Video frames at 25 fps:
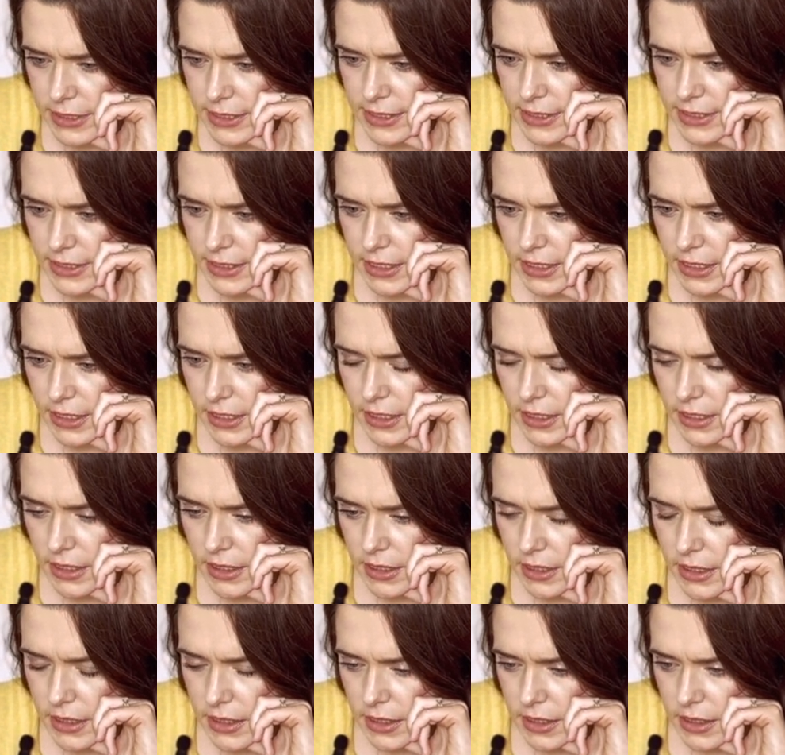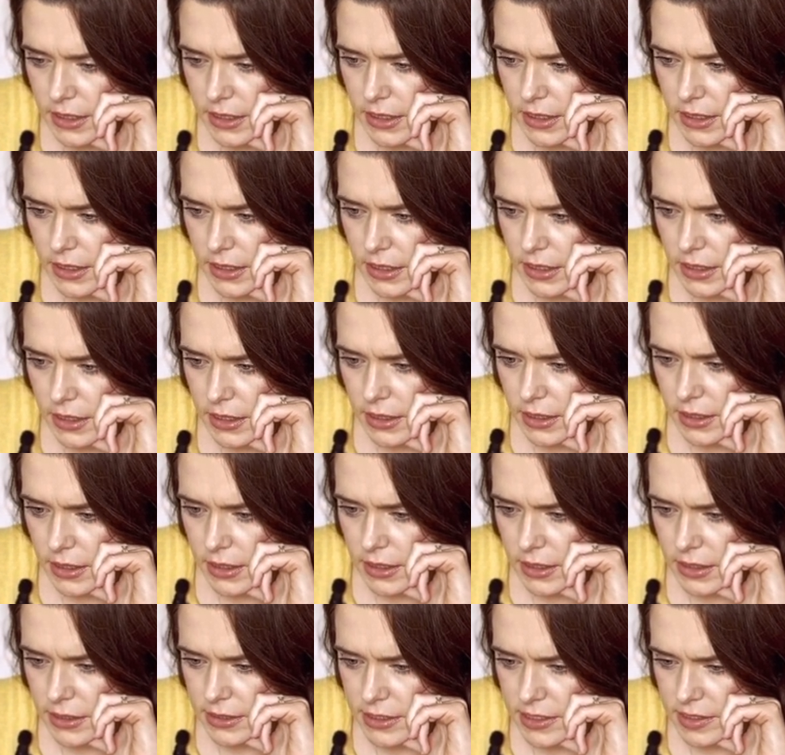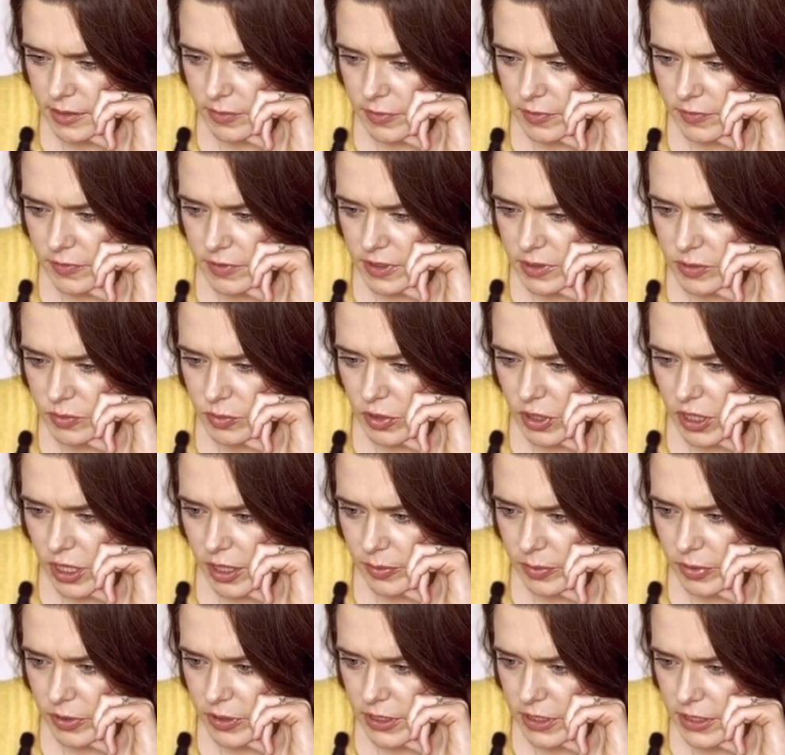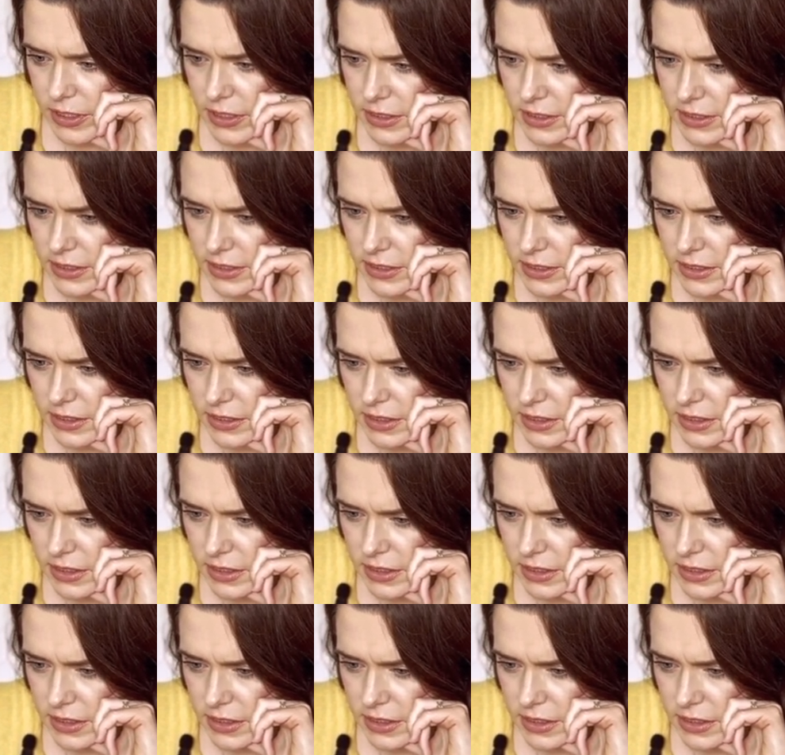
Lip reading: see in some of these properties.